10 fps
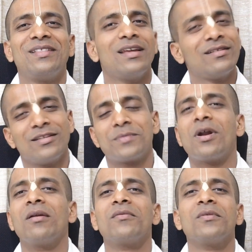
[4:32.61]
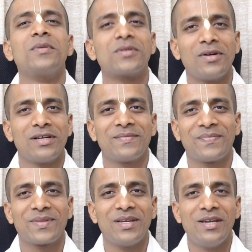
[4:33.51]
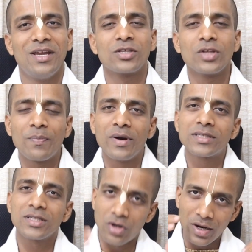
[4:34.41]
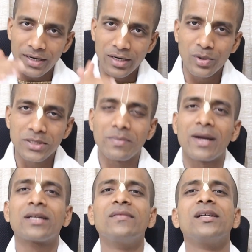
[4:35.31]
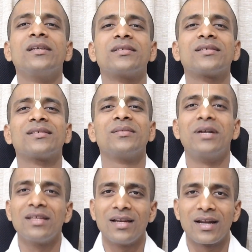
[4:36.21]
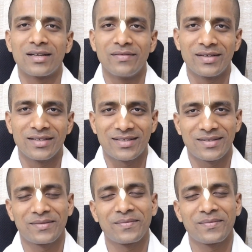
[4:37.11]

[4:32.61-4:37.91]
Then this problem will be solved. So the person is already doing some activities, material activities.